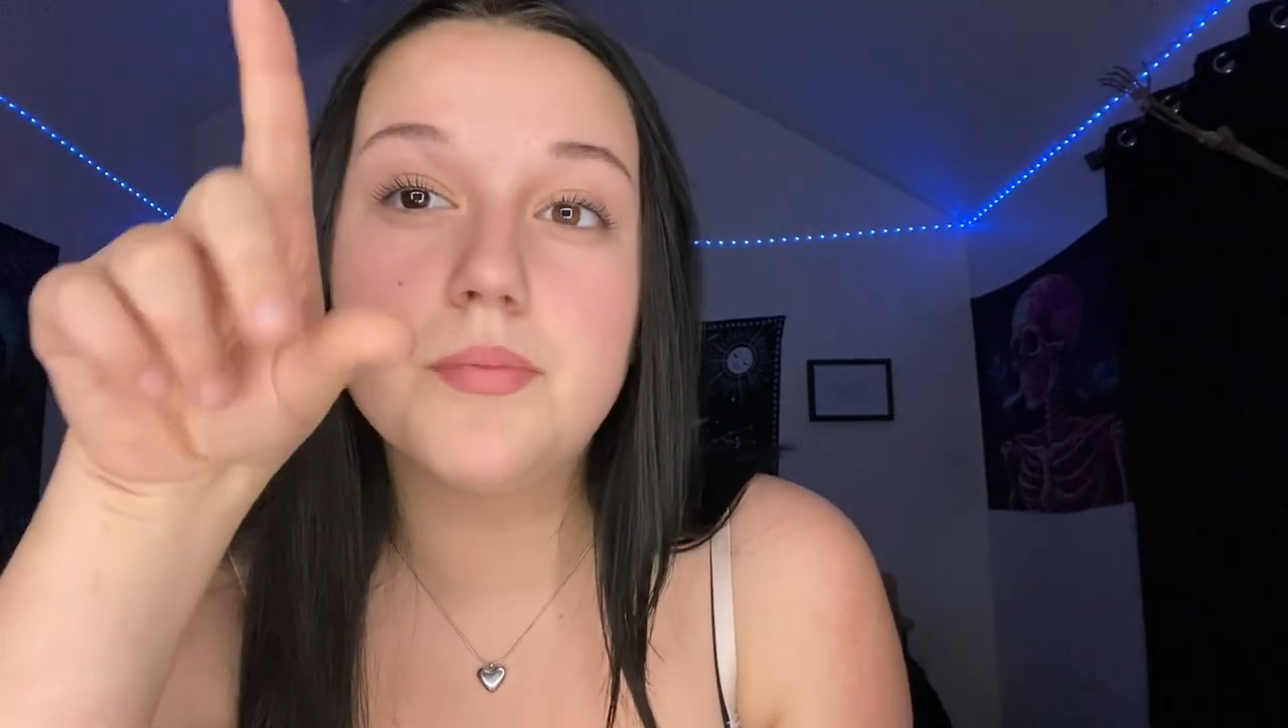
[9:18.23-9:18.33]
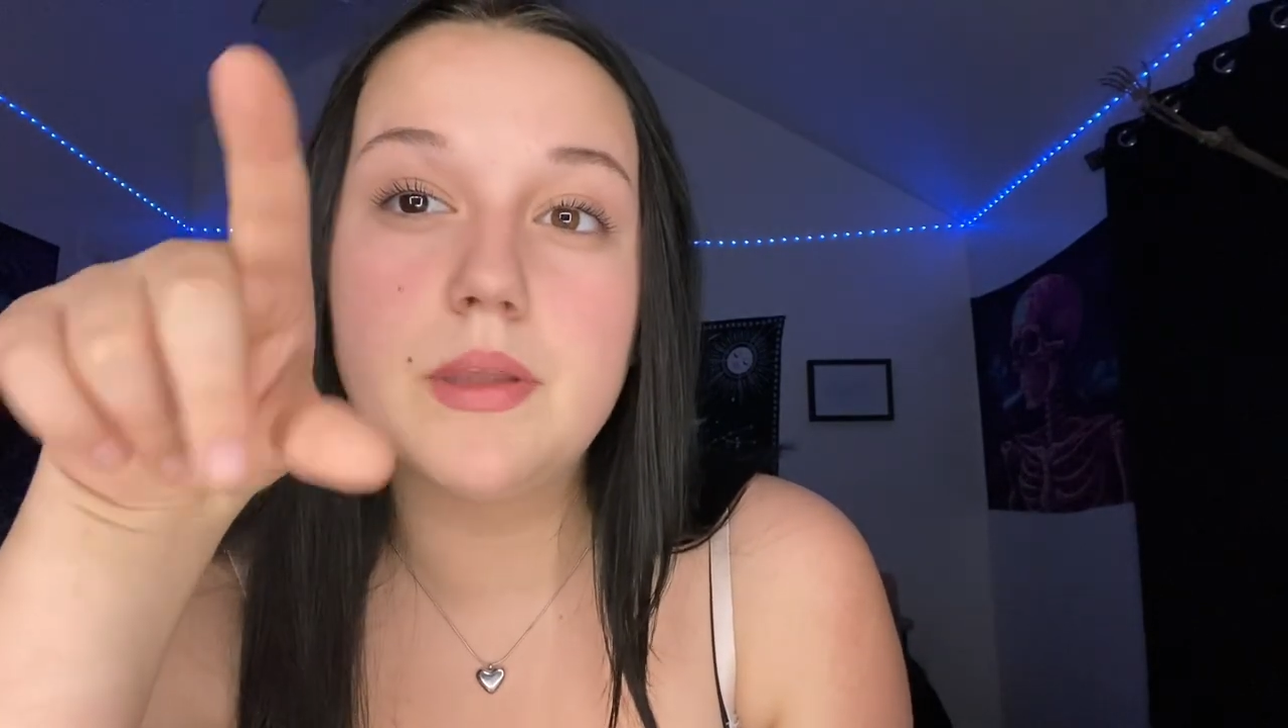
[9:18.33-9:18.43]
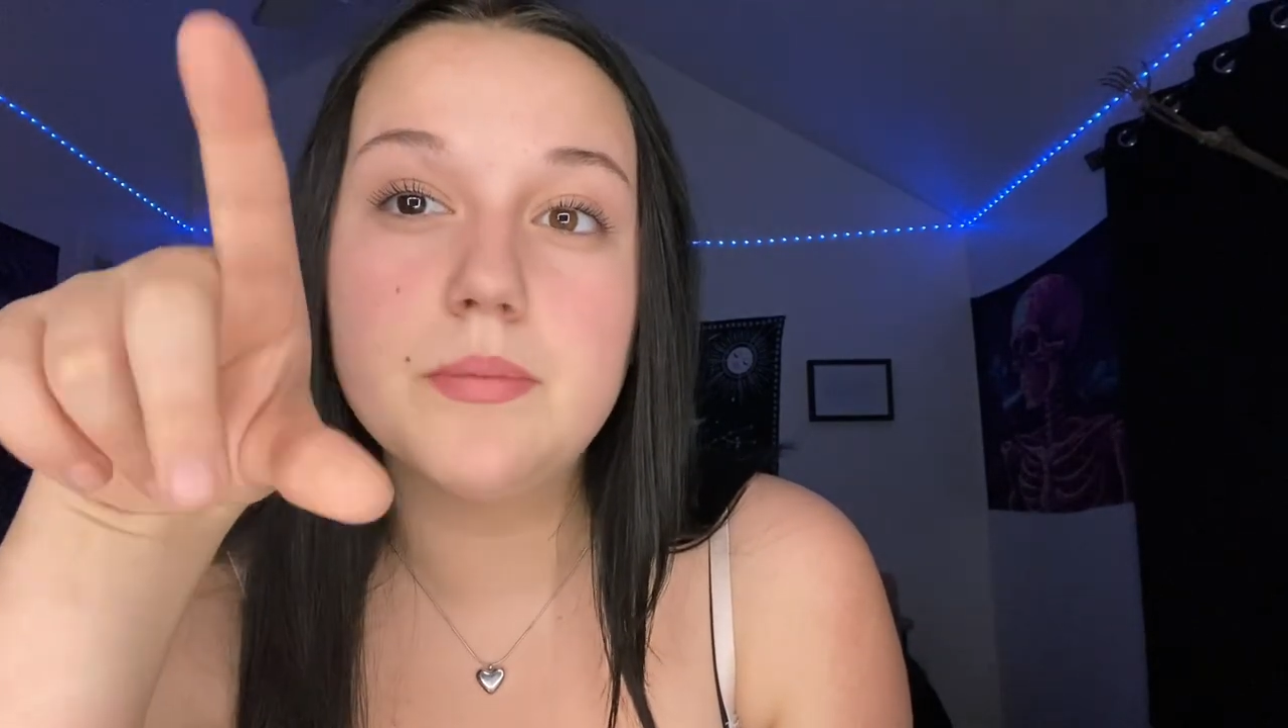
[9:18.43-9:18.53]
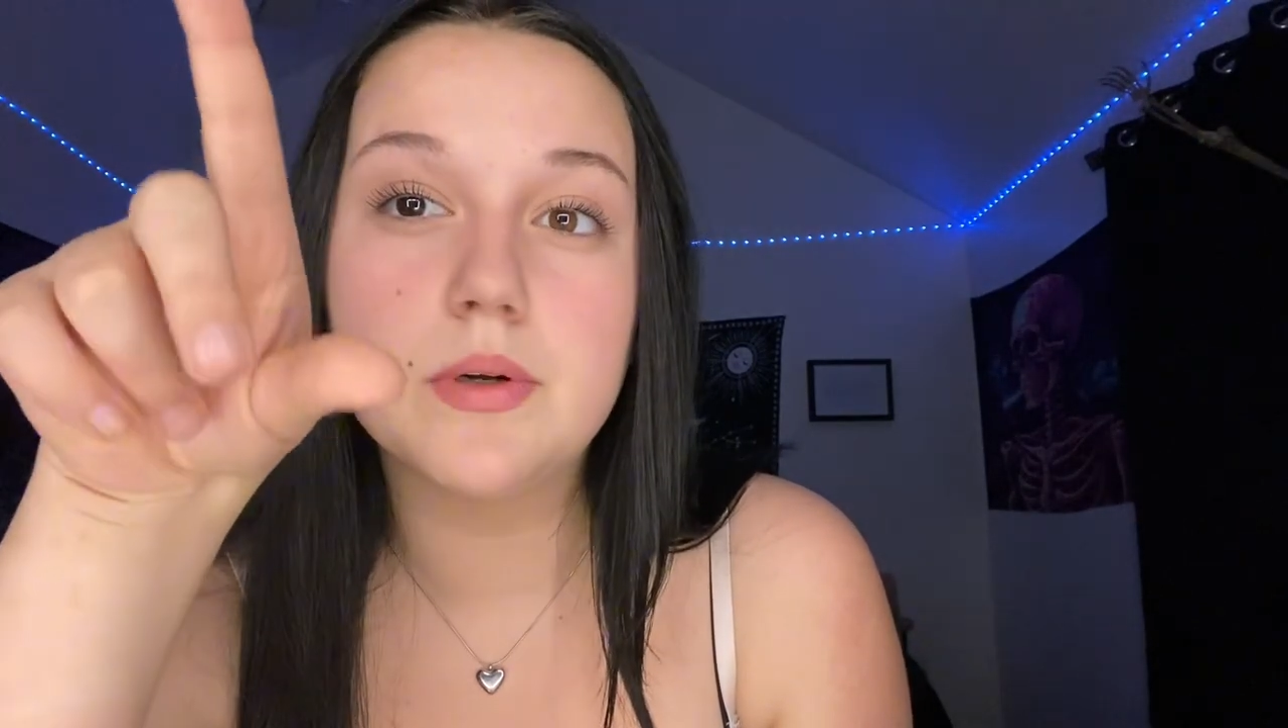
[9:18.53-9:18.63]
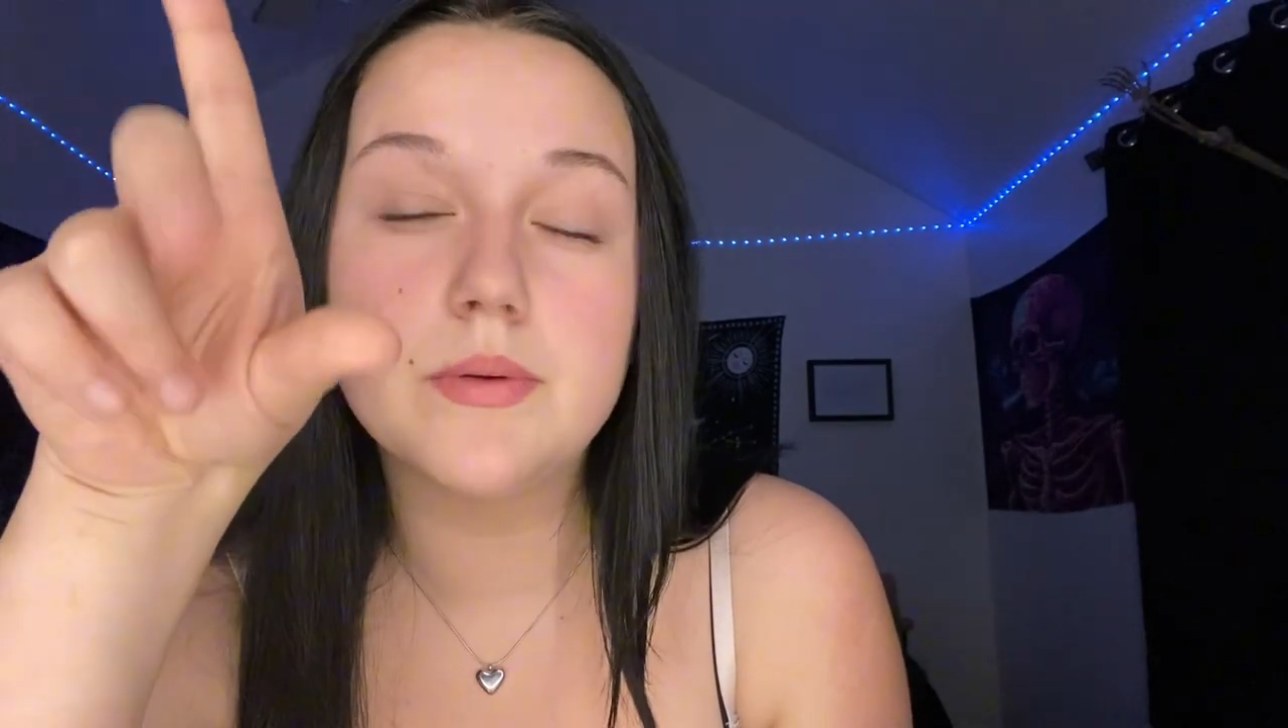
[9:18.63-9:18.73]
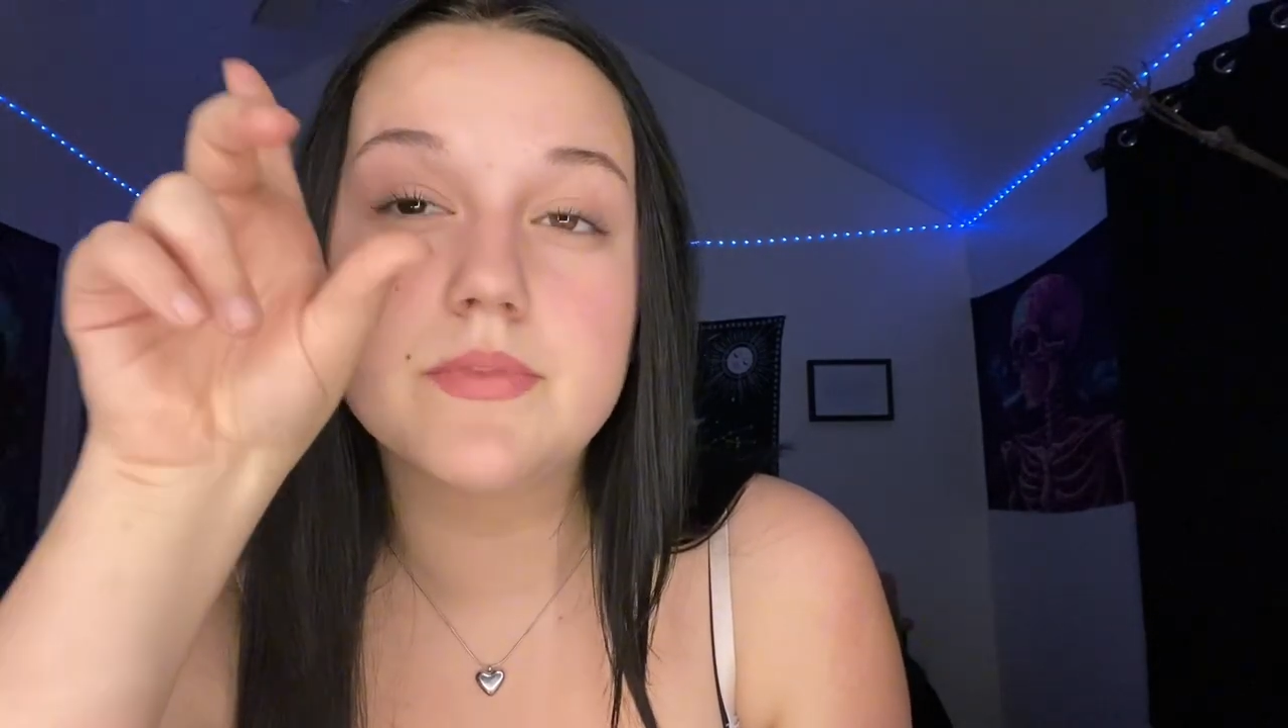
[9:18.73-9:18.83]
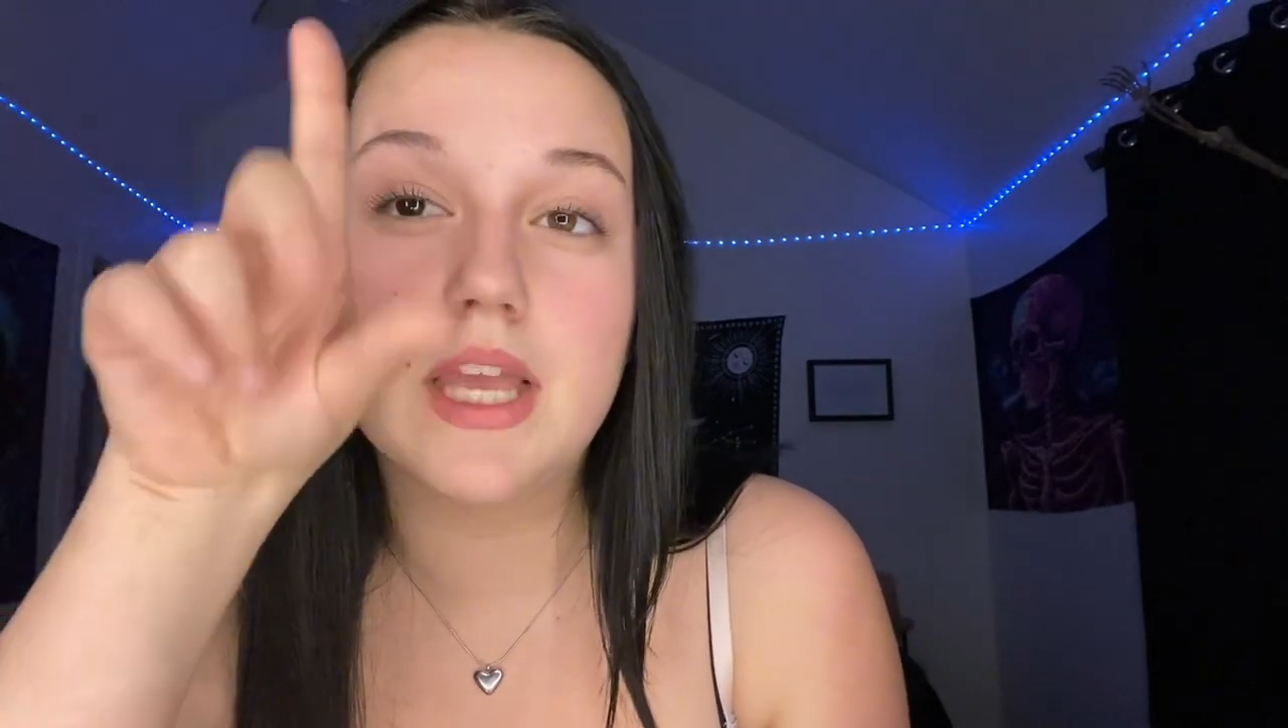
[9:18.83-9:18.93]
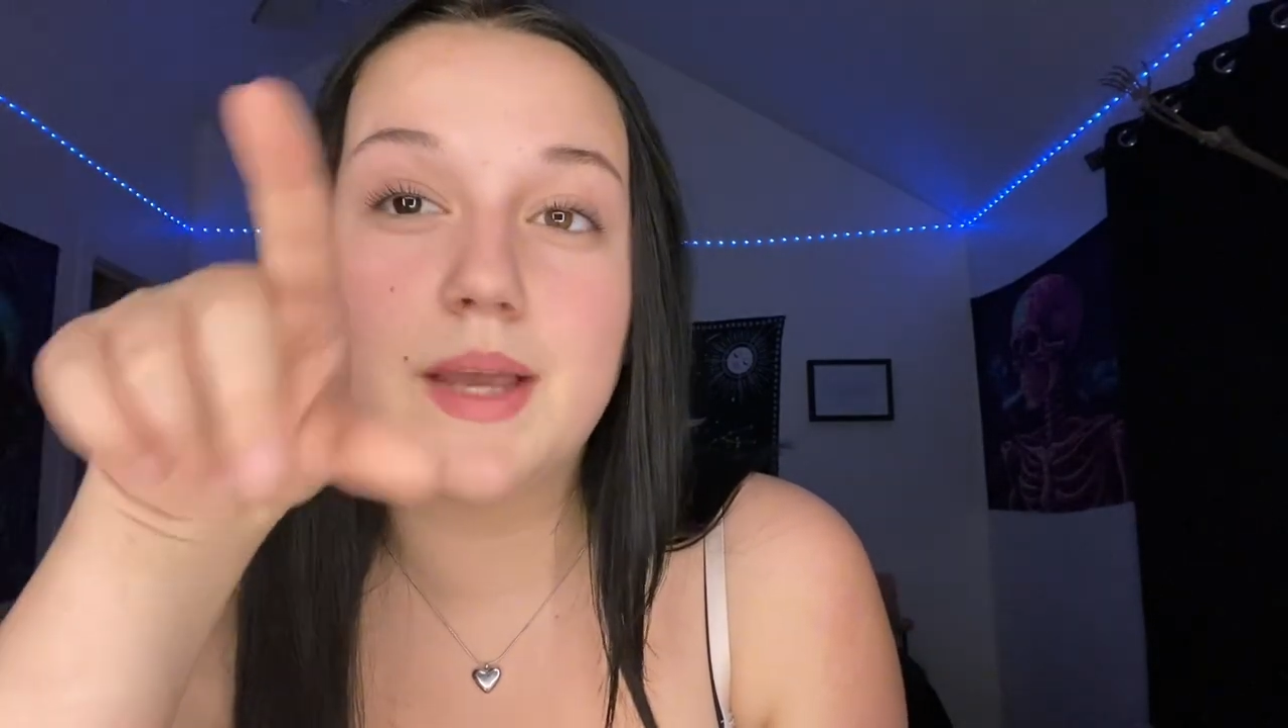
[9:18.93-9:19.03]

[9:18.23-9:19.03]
people